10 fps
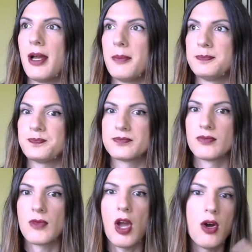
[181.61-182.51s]

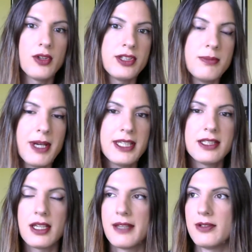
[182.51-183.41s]
art that you
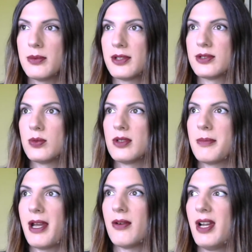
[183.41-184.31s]
make, if you want to talk
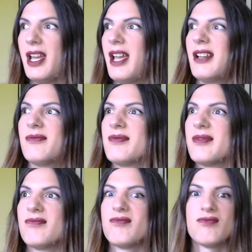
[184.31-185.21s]
about
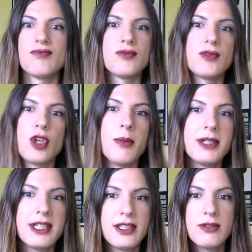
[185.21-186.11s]

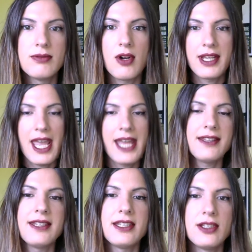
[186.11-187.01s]
comedy that you write,
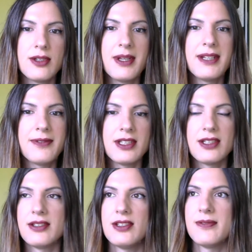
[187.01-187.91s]
anything that you do, anything
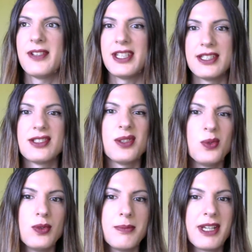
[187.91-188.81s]
that you think is
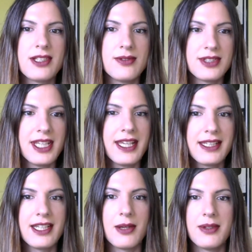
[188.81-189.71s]
cool and makes you
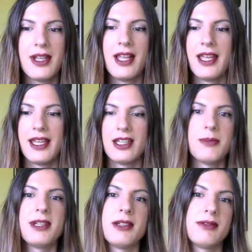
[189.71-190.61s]
tick, it could
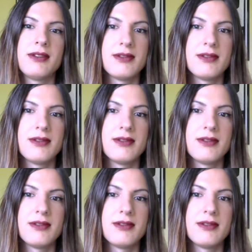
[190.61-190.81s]
be